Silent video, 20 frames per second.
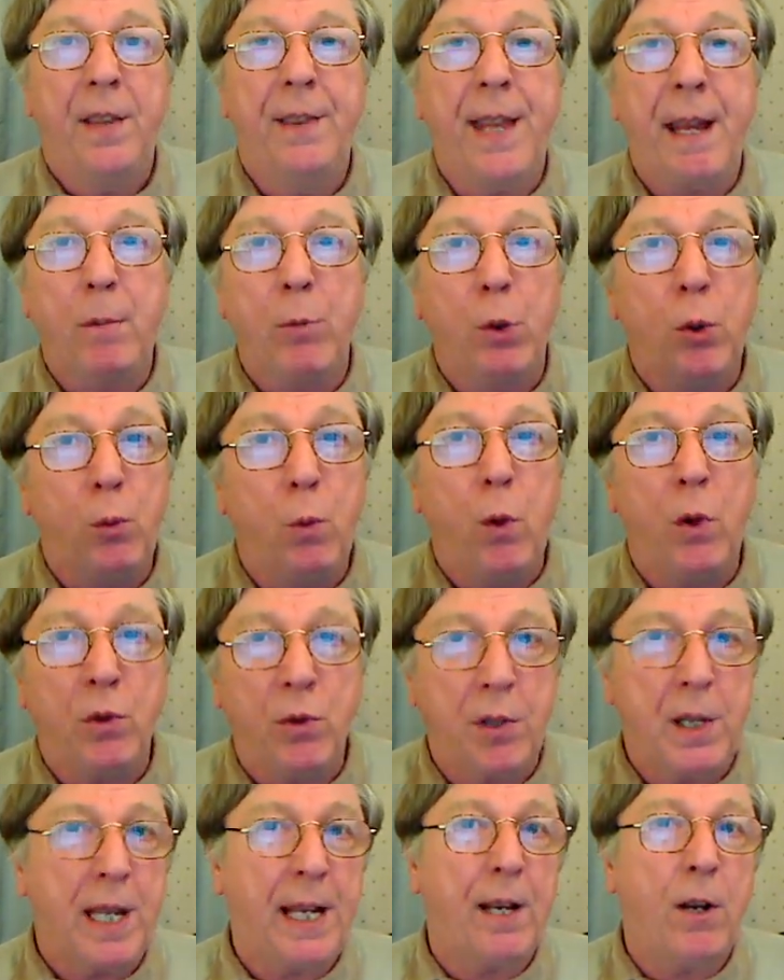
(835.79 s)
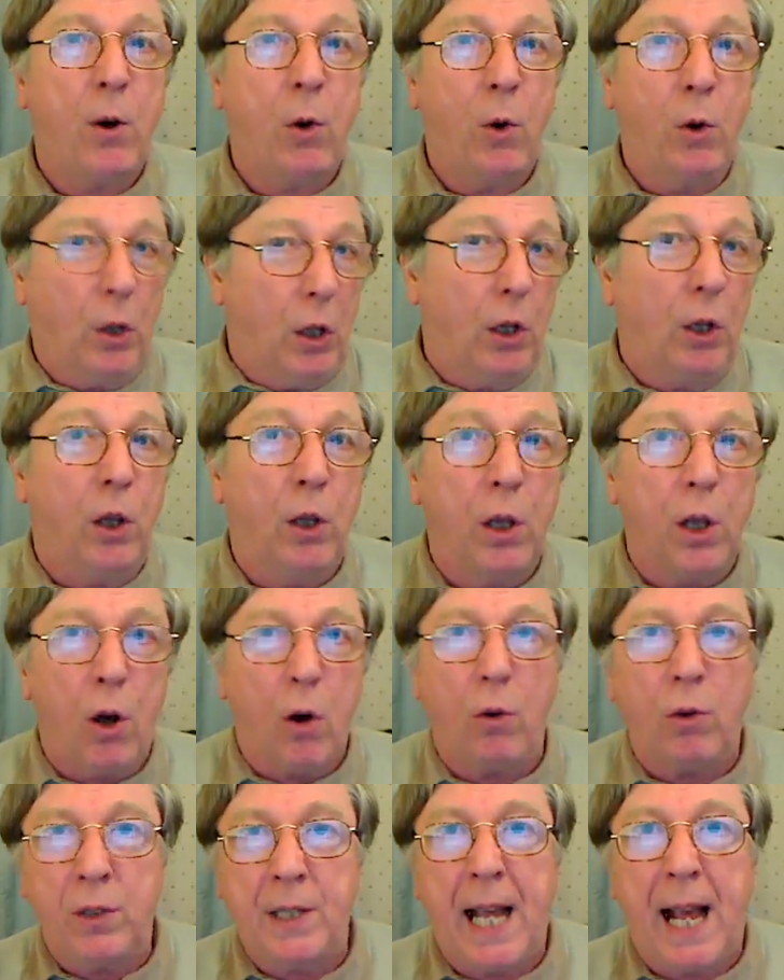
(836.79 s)
they will what they call
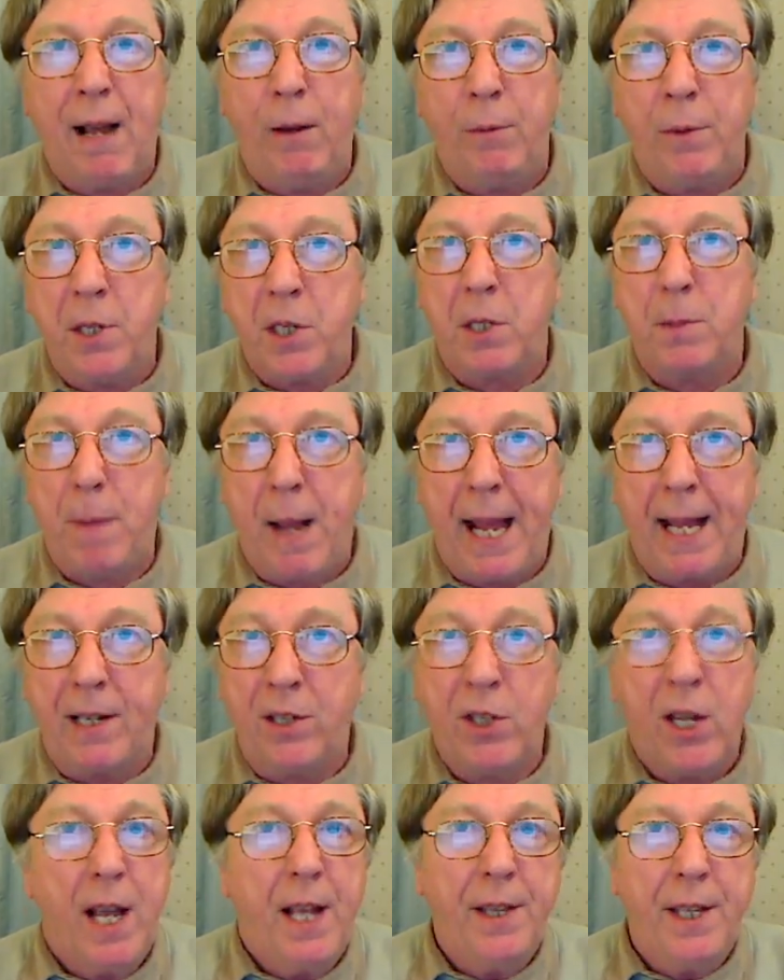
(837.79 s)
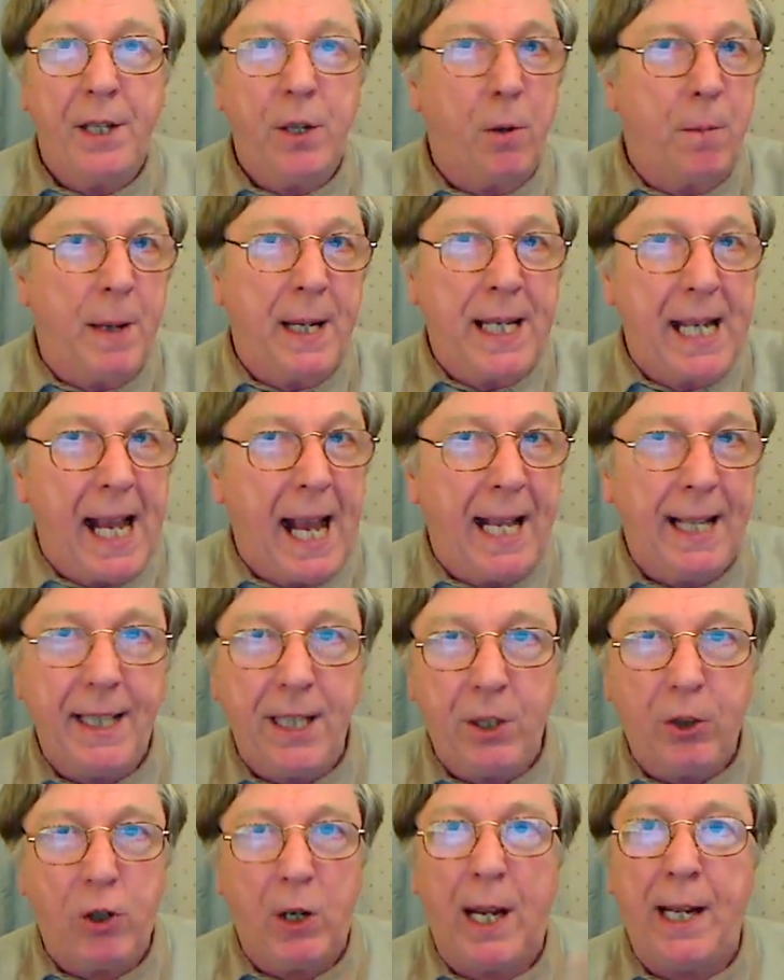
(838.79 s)
lock down the specs. They don't make
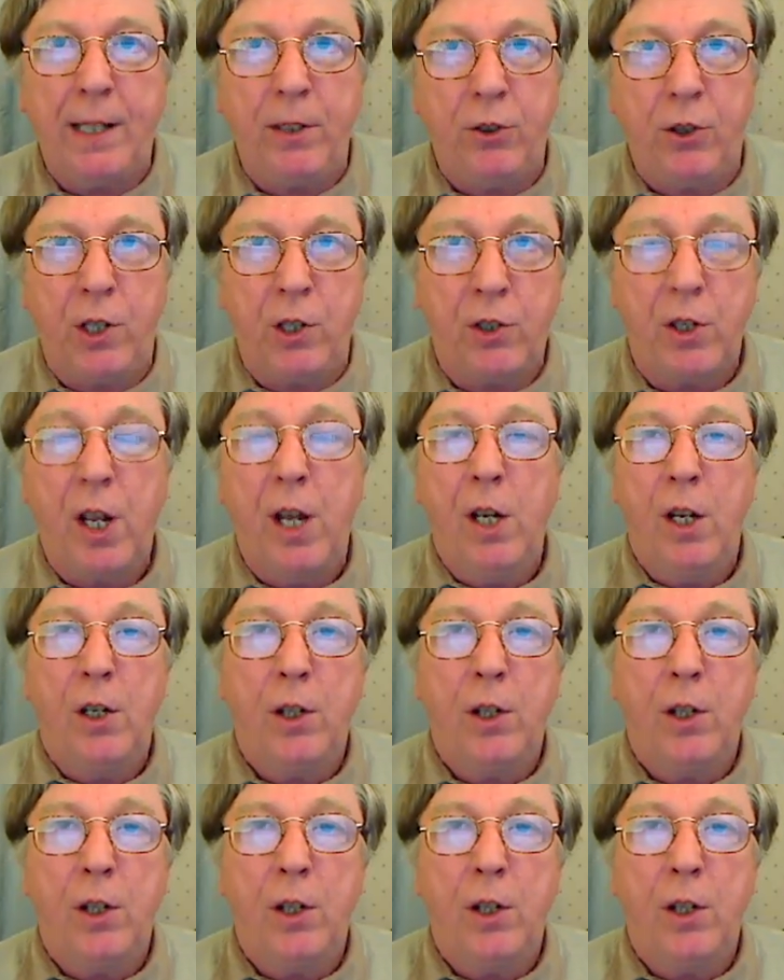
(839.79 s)
any changes